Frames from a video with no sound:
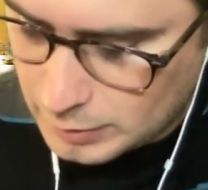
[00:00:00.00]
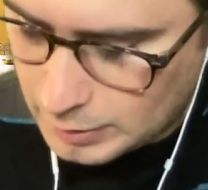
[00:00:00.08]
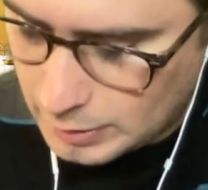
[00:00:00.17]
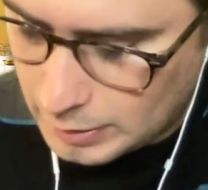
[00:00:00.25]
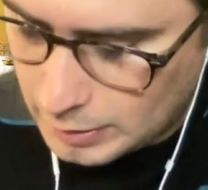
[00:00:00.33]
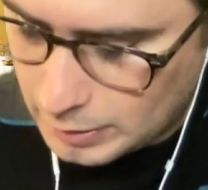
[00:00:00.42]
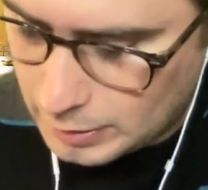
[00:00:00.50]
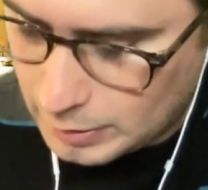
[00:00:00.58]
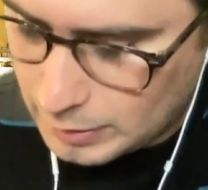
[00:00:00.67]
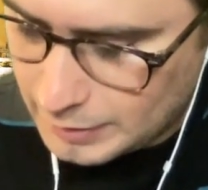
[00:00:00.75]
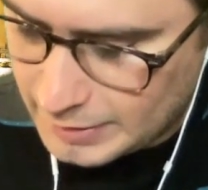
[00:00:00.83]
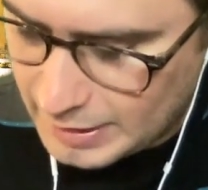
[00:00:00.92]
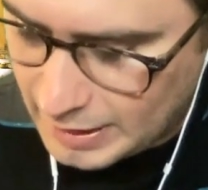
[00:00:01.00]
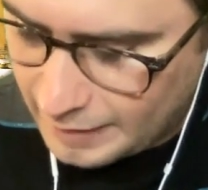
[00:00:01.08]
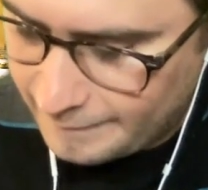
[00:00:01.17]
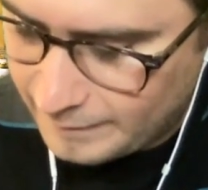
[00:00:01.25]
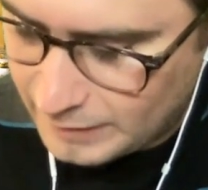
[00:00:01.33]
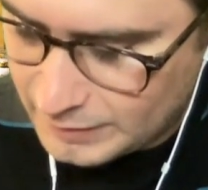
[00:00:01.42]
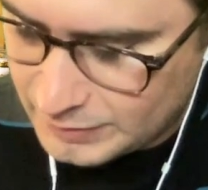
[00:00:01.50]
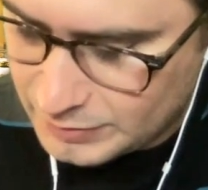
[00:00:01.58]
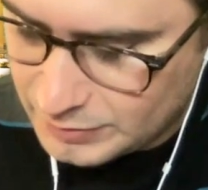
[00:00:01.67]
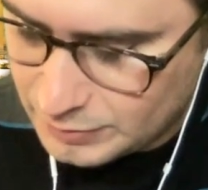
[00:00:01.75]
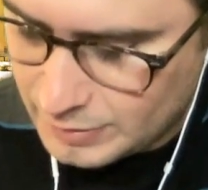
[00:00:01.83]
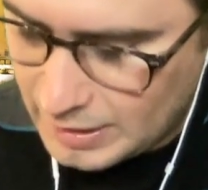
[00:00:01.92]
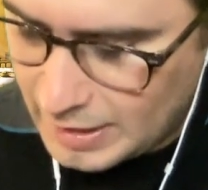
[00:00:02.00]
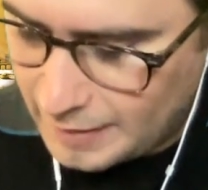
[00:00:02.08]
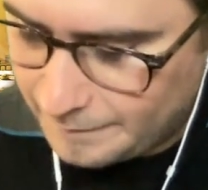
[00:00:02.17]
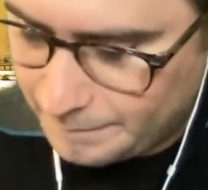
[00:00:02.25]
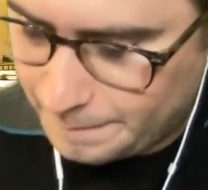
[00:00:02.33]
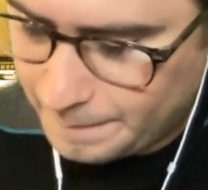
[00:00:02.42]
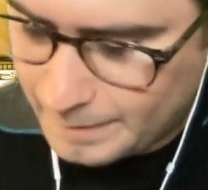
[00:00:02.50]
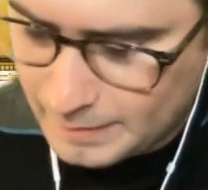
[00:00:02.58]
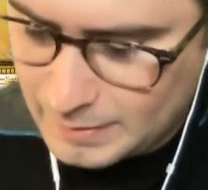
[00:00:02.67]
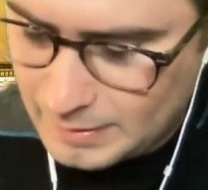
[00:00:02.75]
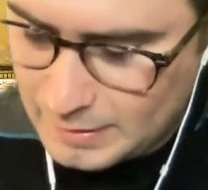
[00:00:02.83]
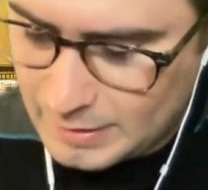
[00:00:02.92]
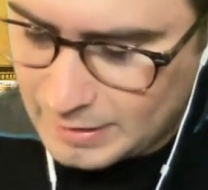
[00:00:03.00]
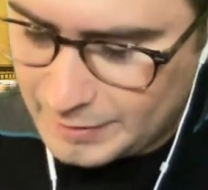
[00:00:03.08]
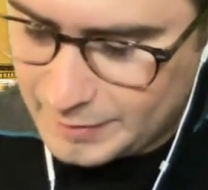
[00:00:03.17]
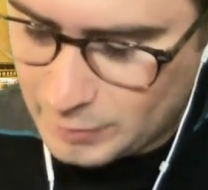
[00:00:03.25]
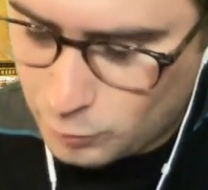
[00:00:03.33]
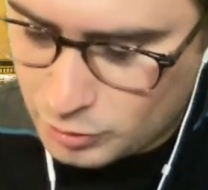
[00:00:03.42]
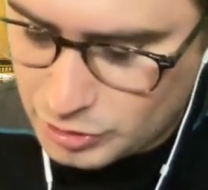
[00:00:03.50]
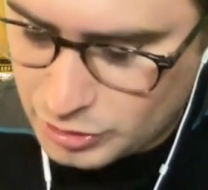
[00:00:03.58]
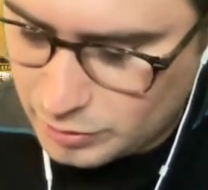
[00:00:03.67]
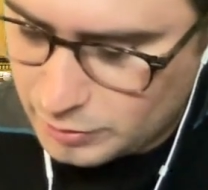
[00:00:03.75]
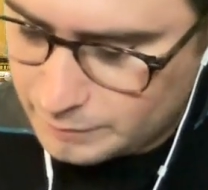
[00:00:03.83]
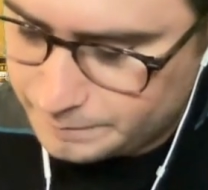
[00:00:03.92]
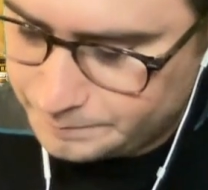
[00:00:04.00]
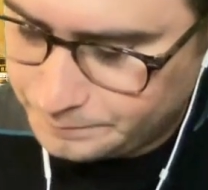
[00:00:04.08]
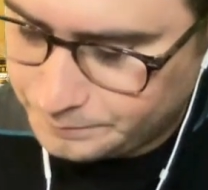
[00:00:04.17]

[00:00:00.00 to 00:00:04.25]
Uh, yeah, let's just do that. And I think we're chilling.